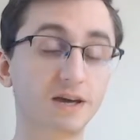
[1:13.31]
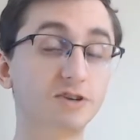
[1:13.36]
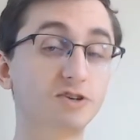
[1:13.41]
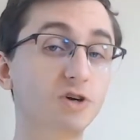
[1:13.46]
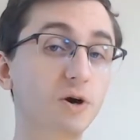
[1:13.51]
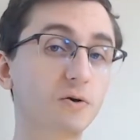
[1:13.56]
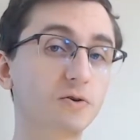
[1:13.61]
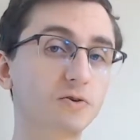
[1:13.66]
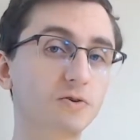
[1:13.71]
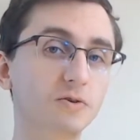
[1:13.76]

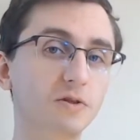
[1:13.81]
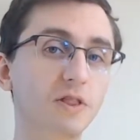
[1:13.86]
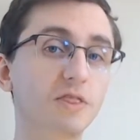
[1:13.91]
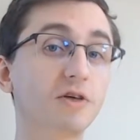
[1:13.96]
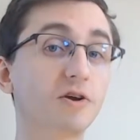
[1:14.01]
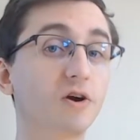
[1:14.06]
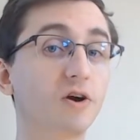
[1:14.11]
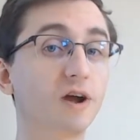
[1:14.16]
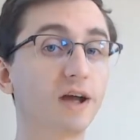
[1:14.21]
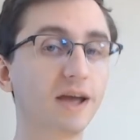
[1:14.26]
In total,
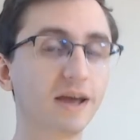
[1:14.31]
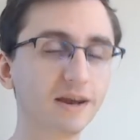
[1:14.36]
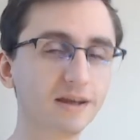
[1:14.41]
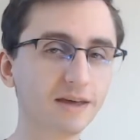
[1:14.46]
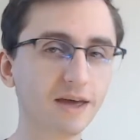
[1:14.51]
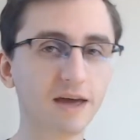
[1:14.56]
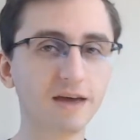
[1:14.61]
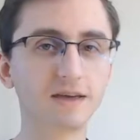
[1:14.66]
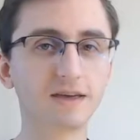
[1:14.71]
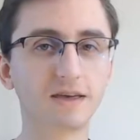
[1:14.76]
there are
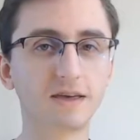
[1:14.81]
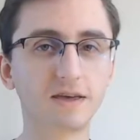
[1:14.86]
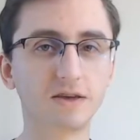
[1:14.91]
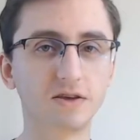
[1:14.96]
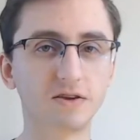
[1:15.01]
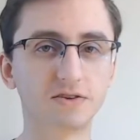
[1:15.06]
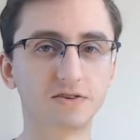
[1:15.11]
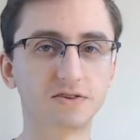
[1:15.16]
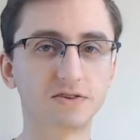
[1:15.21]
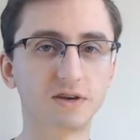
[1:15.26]
88
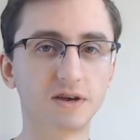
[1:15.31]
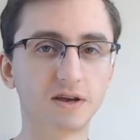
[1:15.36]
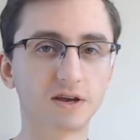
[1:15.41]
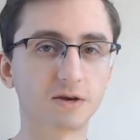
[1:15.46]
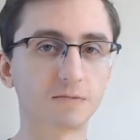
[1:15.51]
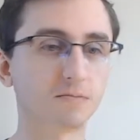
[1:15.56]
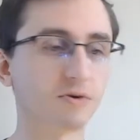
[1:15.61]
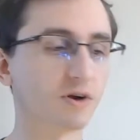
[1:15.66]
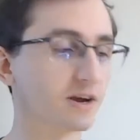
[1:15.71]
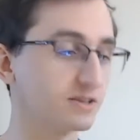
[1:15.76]
keys,
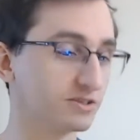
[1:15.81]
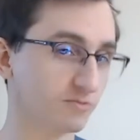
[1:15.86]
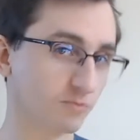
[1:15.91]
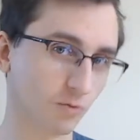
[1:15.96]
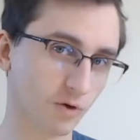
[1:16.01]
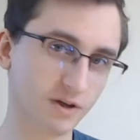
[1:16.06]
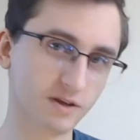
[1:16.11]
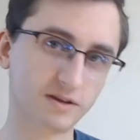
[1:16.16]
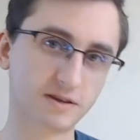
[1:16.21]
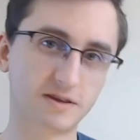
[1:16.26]
comprised
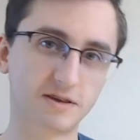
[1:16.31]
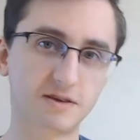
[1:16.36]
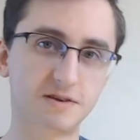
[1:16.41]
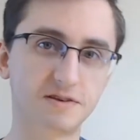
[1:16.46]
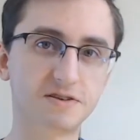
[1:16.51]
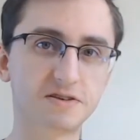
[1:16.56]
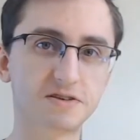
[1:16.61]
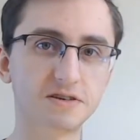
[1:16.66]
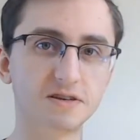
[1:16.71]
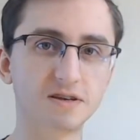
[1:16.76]
of white
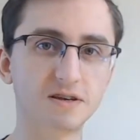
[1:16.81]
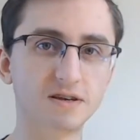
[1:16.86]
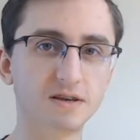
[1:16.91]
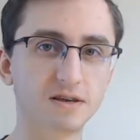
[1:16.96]
keys,